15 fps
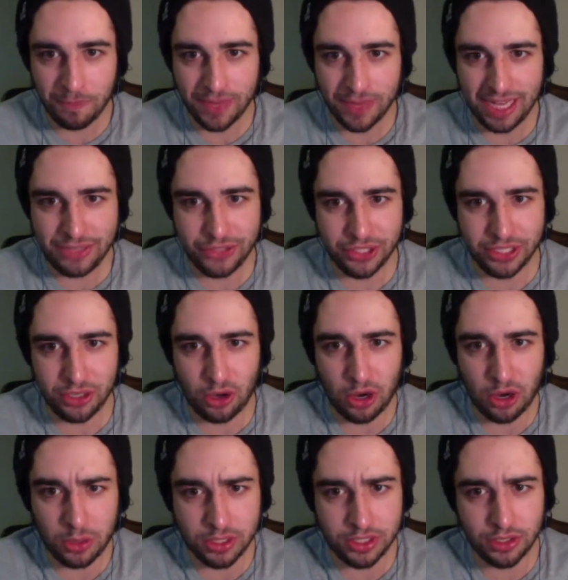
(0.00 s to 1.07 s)
It's just an
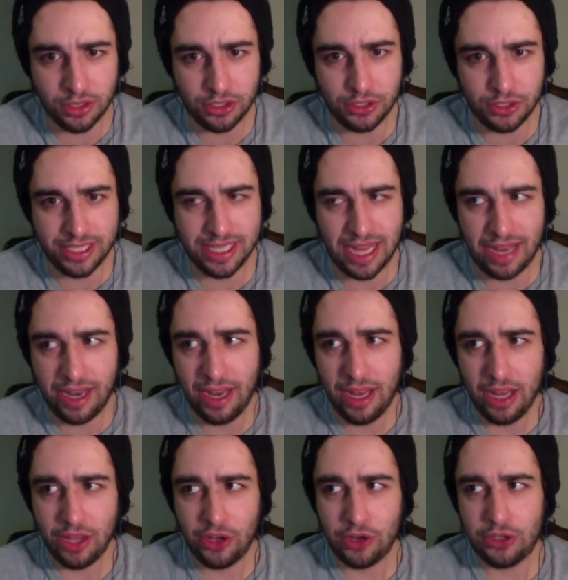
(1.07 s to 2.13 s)
awkward song choice that
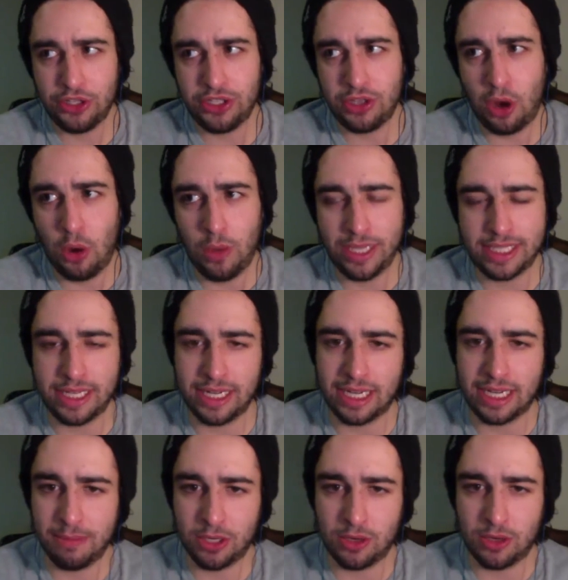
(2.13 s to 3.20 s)
you're just always going to
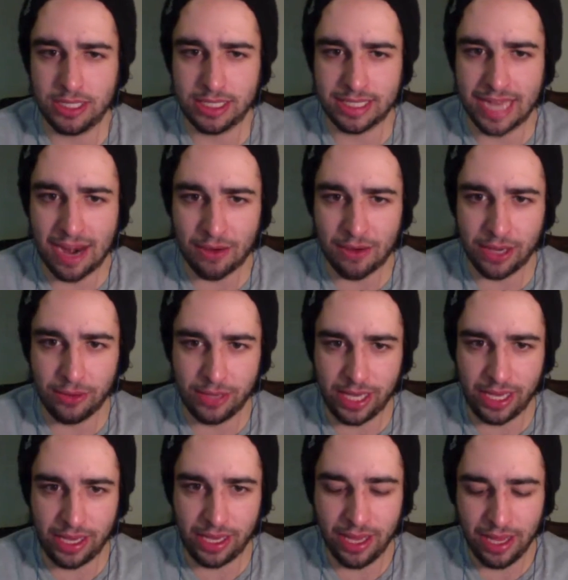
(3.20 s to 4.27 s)
come across as
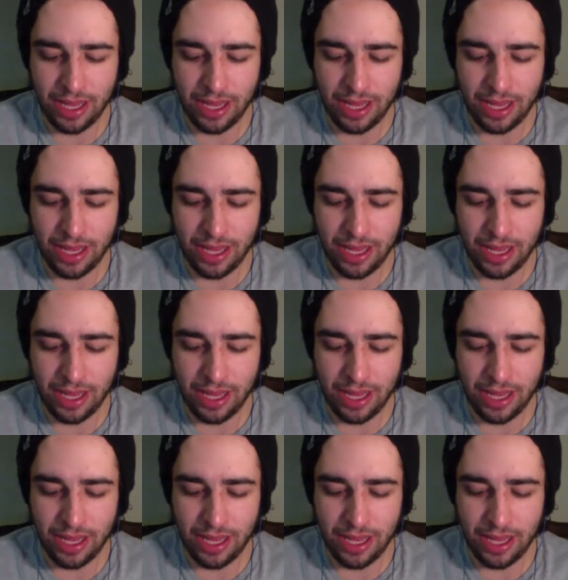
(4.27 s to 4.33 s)
karaoke,